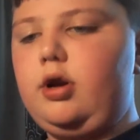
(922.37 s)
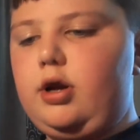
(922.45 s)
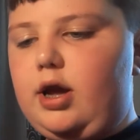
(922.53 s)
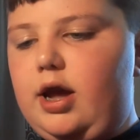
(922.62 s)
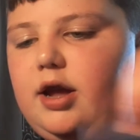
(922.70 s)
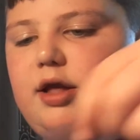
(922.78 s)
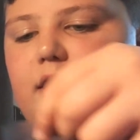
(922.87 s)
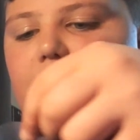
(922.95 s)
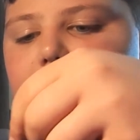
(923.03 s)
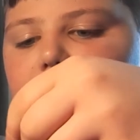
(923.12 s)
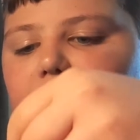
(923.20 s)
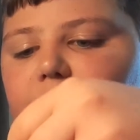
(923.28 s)
And
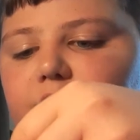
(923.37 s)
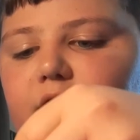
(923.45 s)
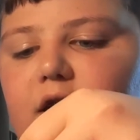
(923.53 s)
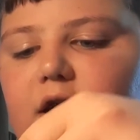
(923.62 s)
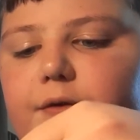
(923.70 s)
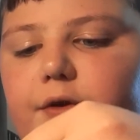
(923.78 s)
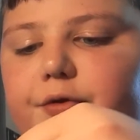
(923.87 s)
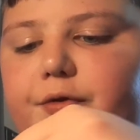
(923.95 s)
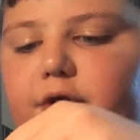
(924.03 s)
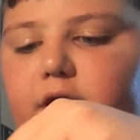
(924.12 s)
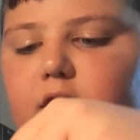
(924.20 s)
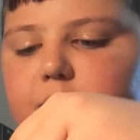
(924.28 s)
now it actually kind of feels
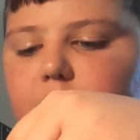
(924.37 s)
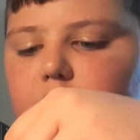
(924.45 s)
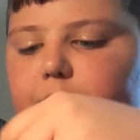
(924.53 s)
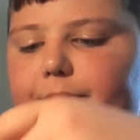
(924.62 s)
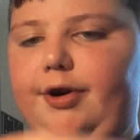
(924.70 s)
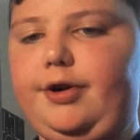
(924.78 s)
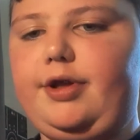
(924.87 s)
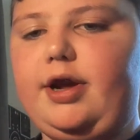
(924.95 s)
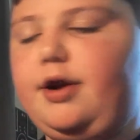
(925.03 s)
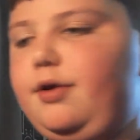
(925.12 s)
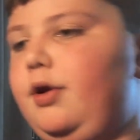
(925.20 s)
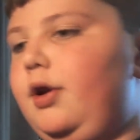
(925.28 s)
more like a Wonka bar.
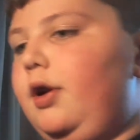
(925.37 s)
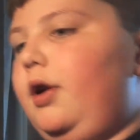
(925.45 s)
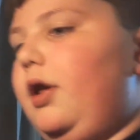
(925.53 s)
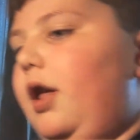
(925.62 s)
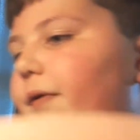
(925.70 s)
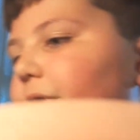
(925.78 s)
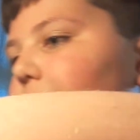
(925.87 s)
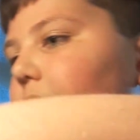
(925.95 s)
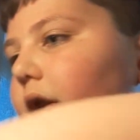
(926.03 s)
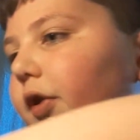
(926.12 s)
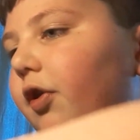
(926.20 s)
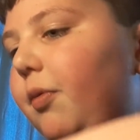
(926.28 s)
Now, if you
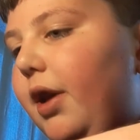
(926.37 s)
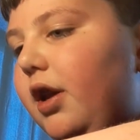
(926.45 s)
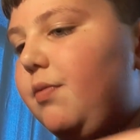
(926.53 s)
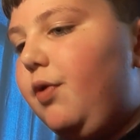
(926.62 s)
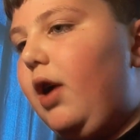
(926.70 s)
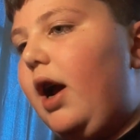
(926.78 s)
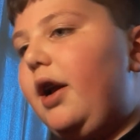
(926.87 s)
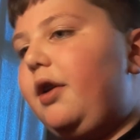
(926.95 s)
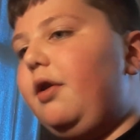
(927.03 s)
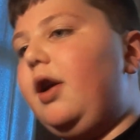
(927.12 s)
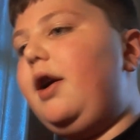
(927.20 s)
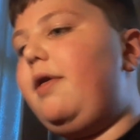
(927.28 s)
want to make it more
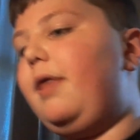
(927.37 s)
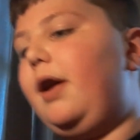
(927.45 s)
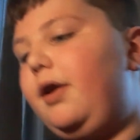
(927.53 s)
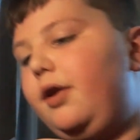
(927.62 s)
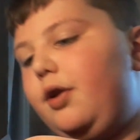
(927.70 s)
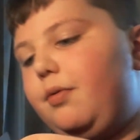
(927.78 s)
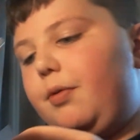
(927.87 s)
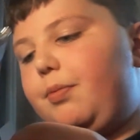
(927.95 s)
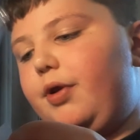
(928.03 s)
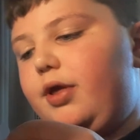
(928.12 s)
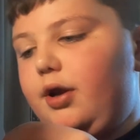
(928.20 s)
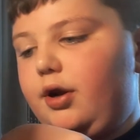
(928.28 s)
accurate, then you would
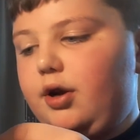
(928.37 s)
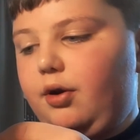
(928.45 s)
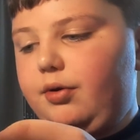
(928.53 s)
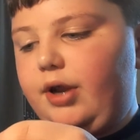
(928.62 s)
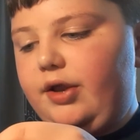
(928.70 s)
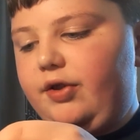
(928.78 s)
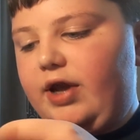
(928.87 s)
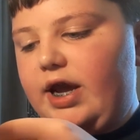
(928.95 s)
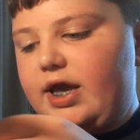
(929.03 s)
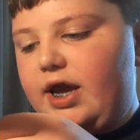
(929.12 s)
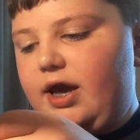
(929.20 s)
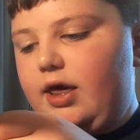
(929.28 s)
put the golden
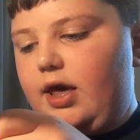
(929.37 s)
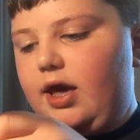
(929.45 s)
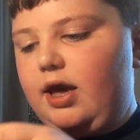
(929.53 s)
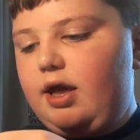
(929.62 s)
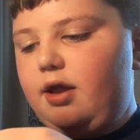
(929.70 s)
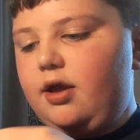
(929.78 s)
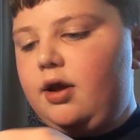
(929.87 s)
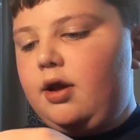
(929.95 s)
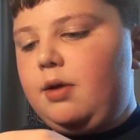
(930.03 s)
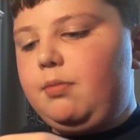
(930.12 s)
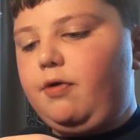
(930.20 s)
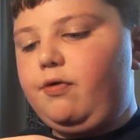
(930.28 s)
ticket in
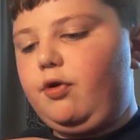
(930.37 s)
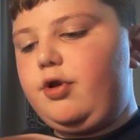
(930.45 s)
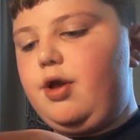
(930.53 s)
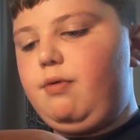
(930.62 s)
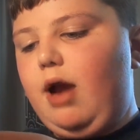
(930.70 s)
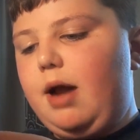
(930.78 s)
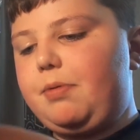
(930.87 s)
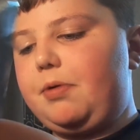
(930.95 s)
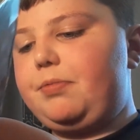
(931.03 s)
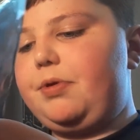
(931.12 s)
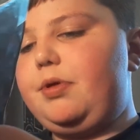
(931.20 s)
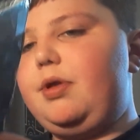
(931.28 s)
before you wrap it
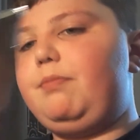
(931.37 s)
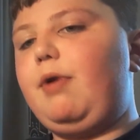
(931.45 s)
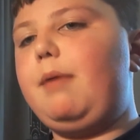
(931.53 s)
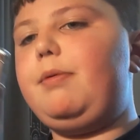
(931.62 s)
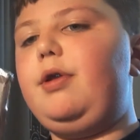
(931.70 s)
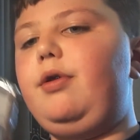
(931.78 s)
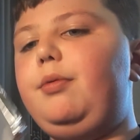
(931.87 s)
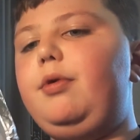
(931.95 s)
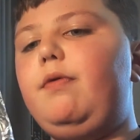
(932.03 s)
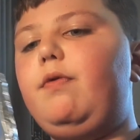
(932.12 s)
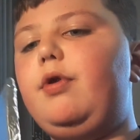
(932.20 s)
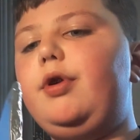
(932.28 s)
in
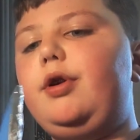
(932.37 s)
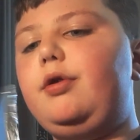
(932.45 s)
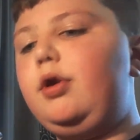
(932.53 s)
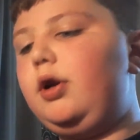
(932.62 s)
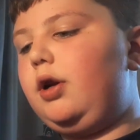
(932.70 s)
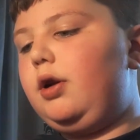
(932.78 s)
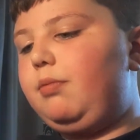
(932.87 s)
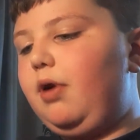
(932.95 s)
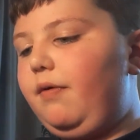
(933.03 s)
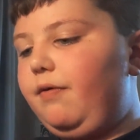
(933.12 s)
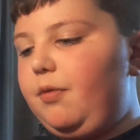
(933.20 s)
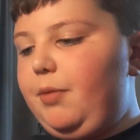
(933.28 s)
aluminum foil.
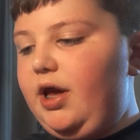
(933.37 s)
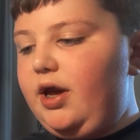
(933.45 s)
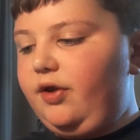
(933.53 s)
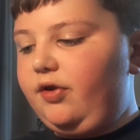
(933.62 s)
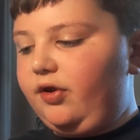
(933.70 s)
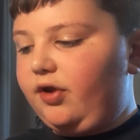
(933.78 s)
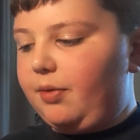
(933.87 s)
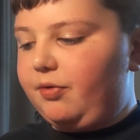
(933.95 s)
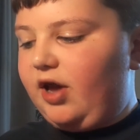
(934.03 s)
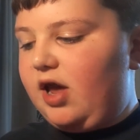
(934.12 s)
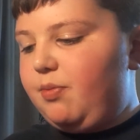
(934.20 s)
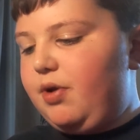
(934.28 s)
But for me, since I'm
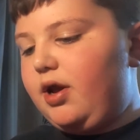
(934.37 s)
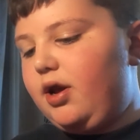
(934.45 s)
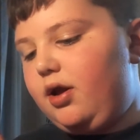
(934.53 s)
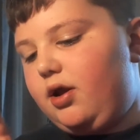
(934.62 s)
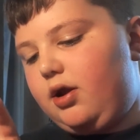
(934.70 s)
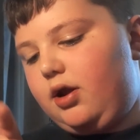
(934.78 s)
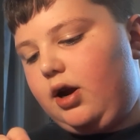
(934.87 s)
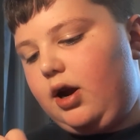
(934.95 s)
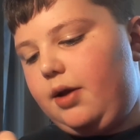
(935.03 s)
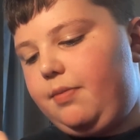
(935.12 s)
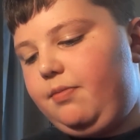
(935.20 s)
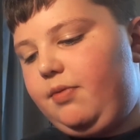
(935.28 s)
taping it,
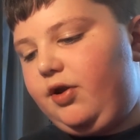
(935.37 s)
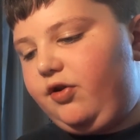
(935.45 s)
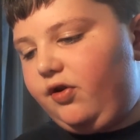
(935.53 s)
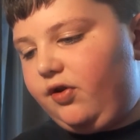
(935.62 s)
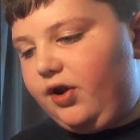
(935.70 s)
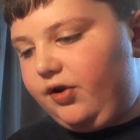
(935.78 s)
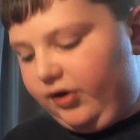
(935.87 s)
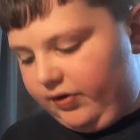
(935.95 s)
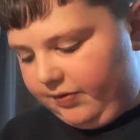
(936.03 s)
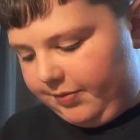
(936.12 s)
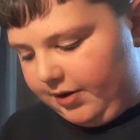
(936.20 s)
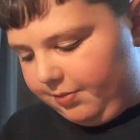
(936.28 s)
it's just easier
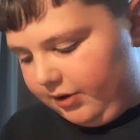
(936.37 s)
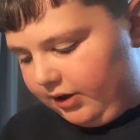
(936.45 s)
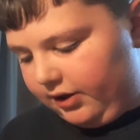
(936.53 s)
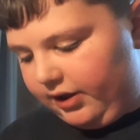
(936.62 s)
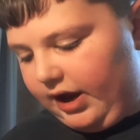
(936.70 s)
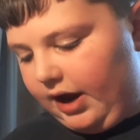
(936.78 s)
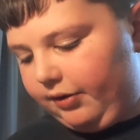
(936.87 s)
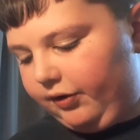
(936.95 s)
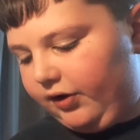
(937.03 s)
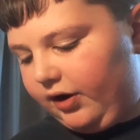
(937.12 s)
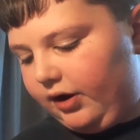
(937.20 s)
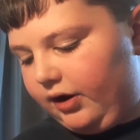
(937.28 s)
for me to put it on the
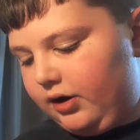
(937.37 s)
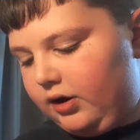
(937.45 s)
outside.